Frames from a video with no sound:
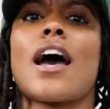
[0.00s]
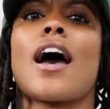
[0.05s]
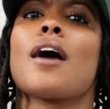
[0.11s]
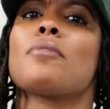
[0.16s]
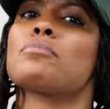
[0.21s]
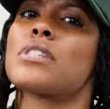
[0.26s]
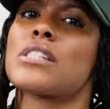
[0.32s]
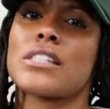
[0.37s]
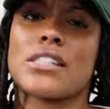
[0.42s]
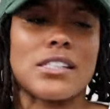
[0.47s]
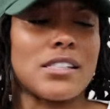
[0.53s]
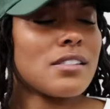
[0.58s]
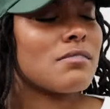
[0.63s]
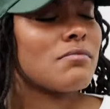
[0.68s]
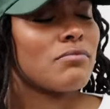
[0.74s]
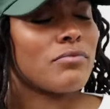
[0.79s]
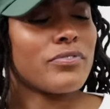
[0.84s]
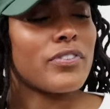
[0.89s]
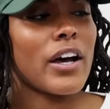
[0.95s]
I'm just
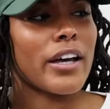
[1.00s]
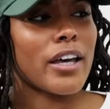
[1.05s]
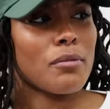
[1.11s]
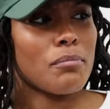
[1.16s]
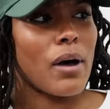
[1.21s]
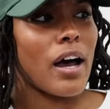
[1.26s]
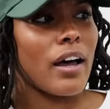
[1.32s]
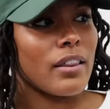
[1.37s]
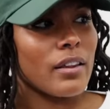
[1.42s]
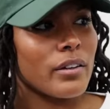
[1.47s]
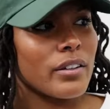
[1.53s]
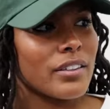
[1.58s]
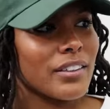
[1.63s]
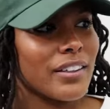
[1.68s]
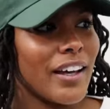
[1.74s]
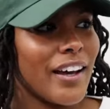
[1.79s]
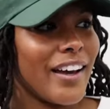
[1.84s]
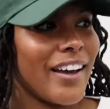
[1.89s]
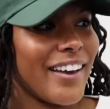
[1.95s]
fucking bothered.
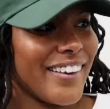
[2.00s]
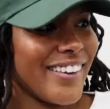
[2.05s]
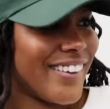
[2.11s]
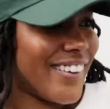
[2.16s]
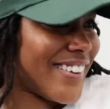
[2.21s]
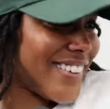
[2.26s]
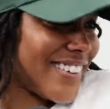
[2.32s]
Okay.